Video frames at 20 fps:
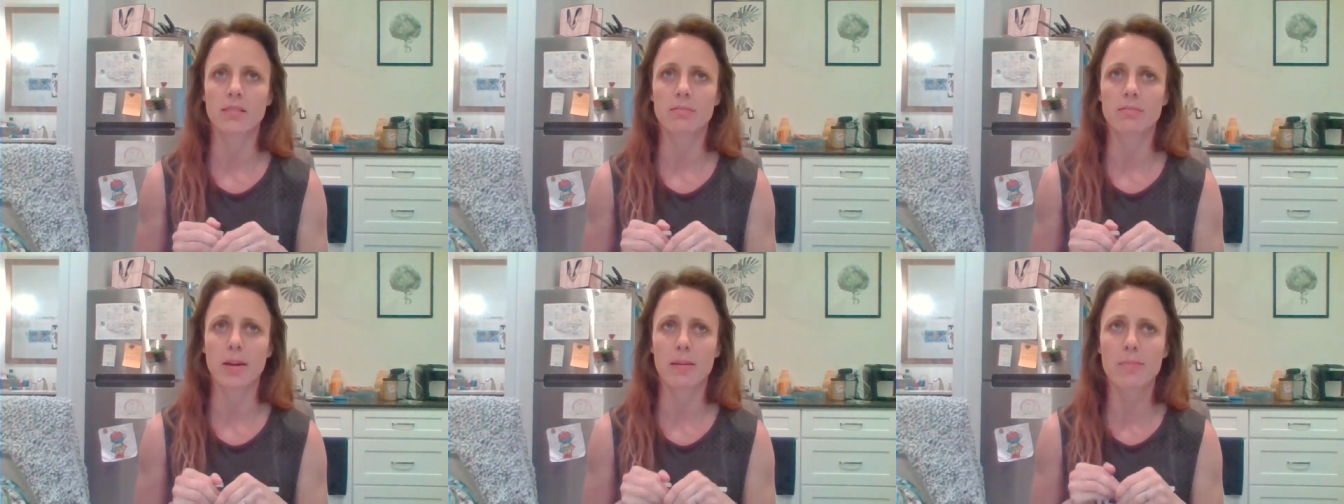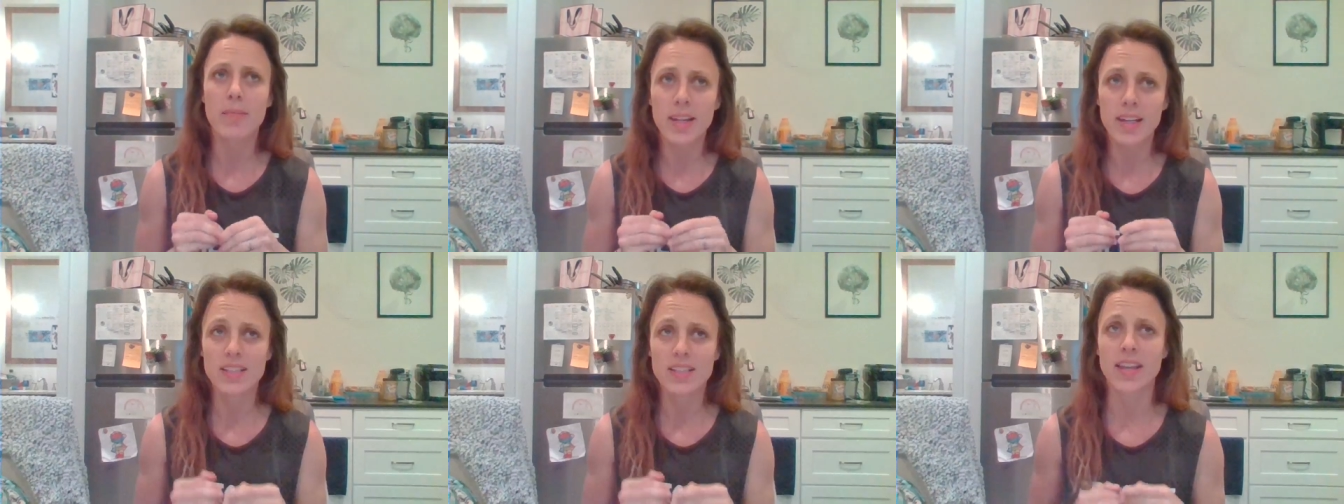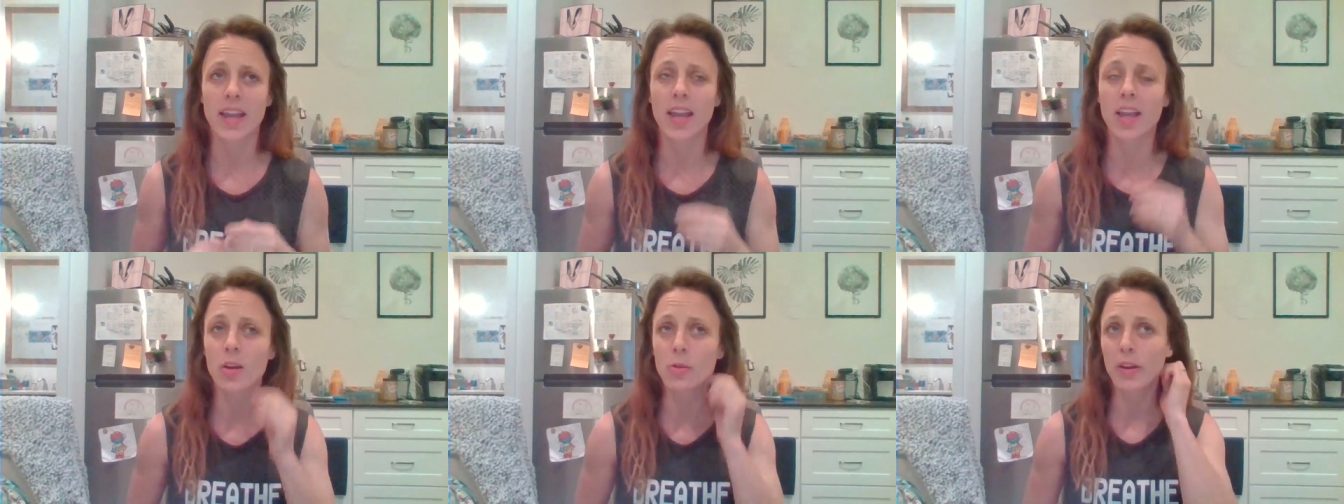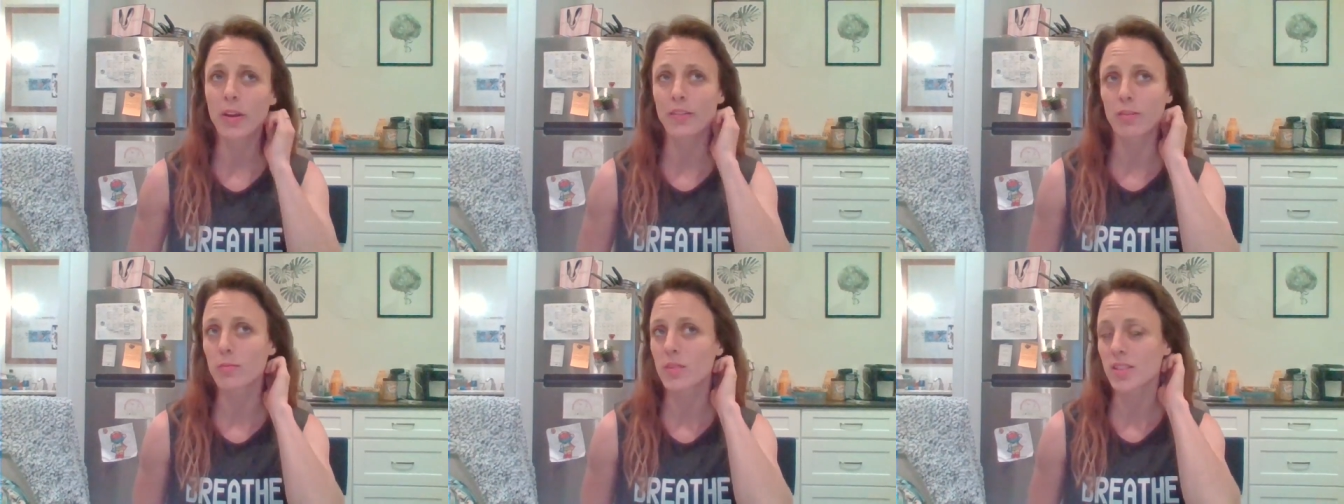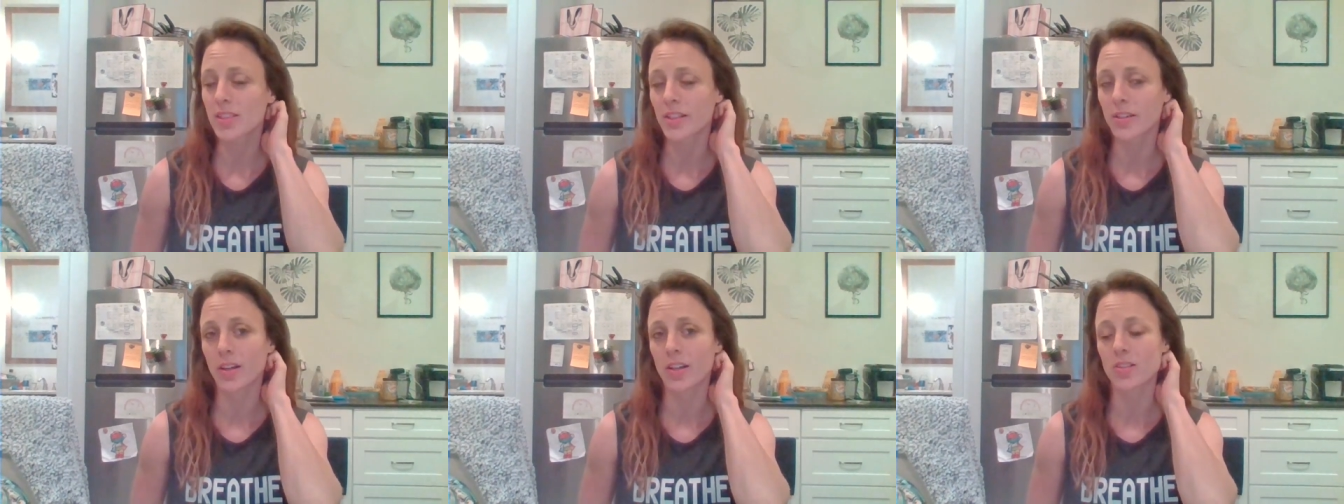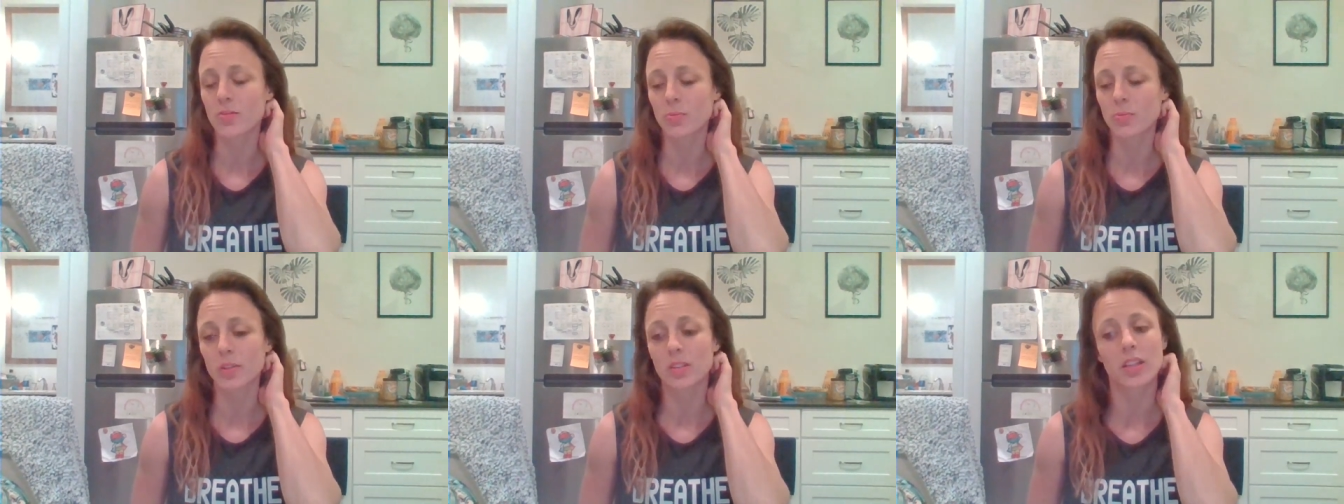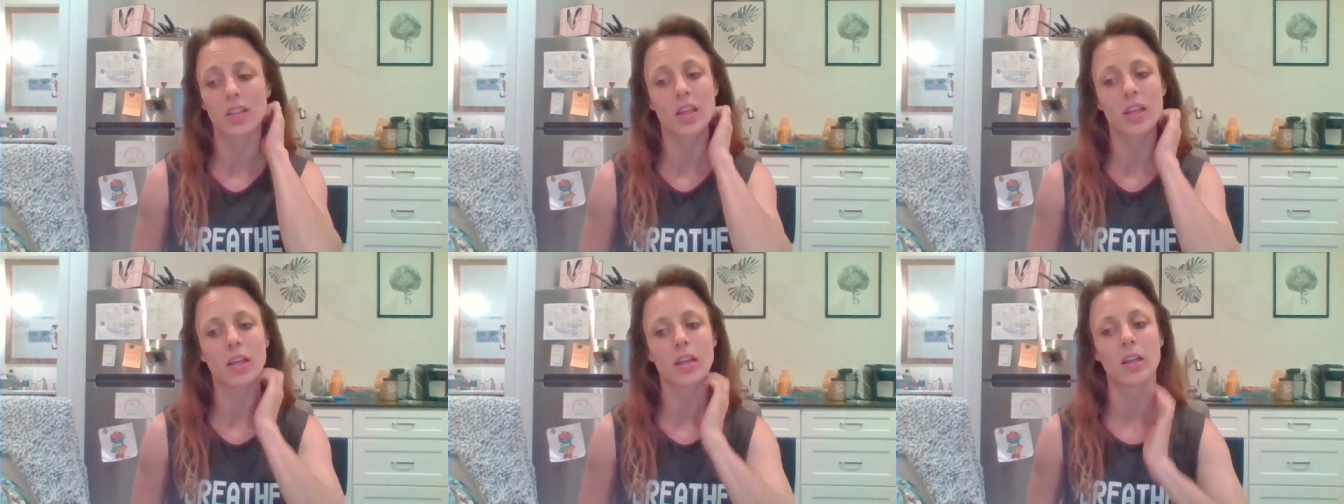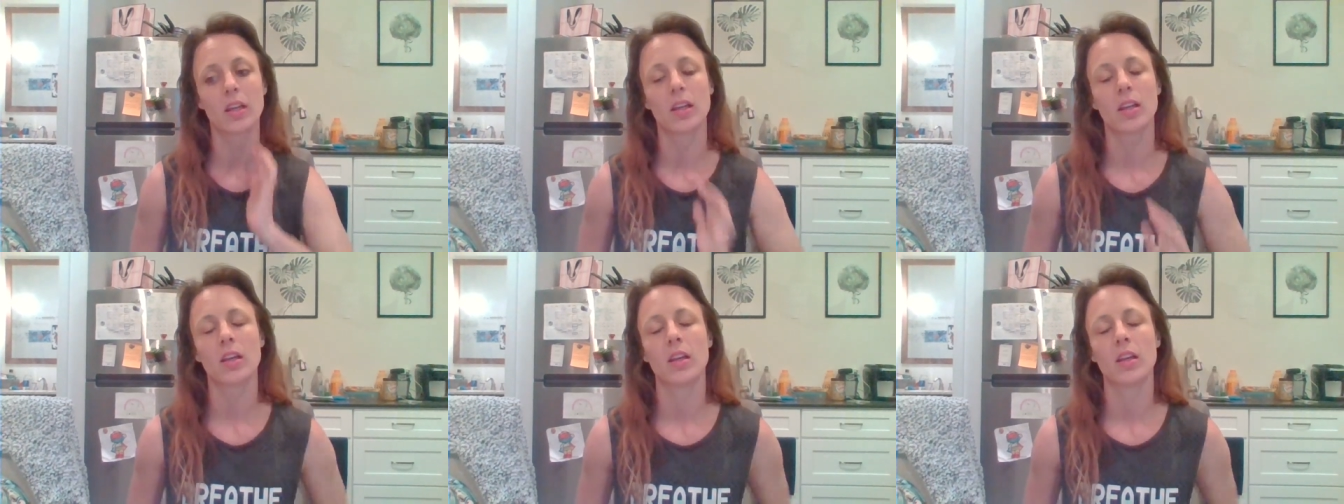my biggest takeaway from this year has really,